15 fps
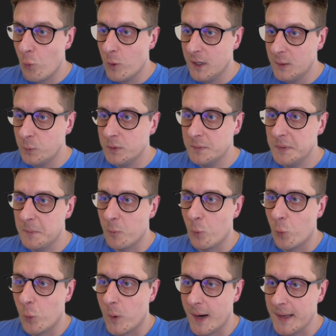it would be
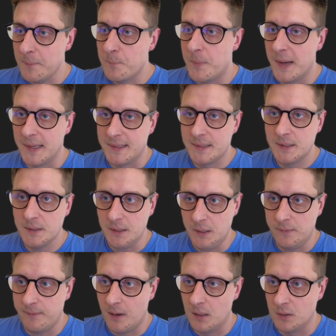way better
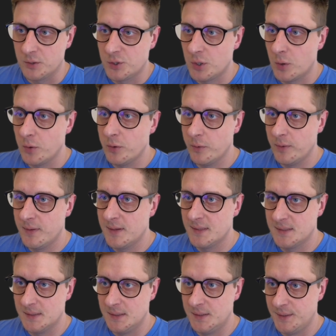if I'll show you
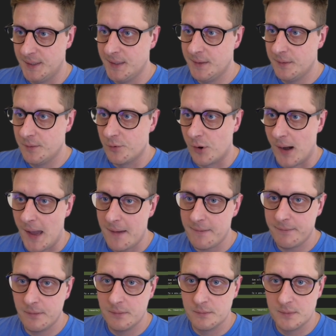this in Git
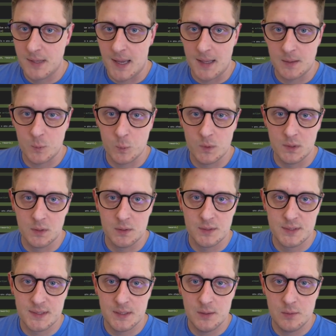graph that
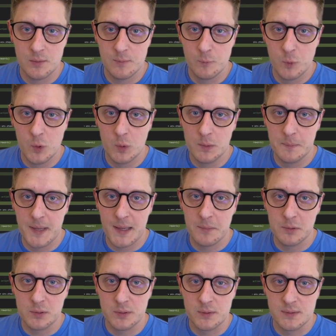you'll be
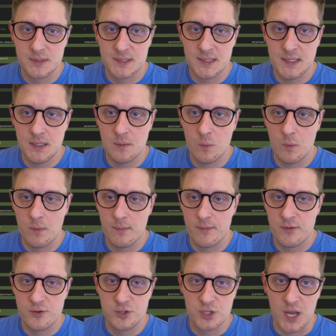able to see
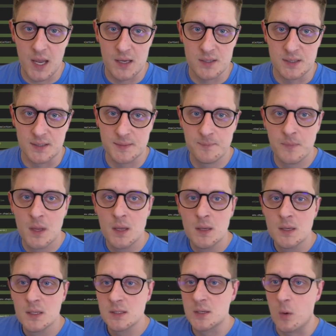changes.
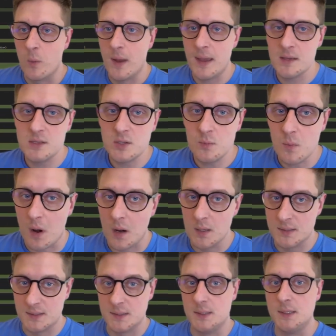So as you
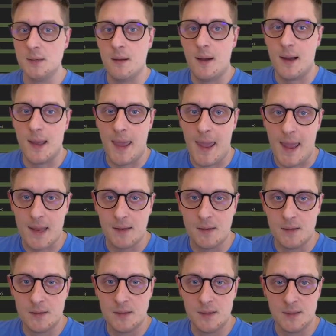might see, I
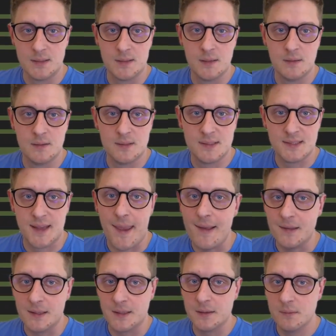added this
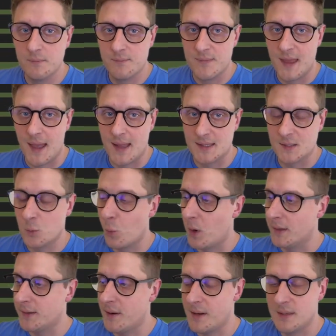scalar. That's
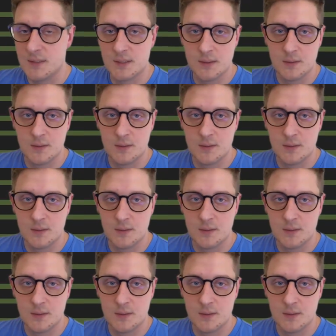what I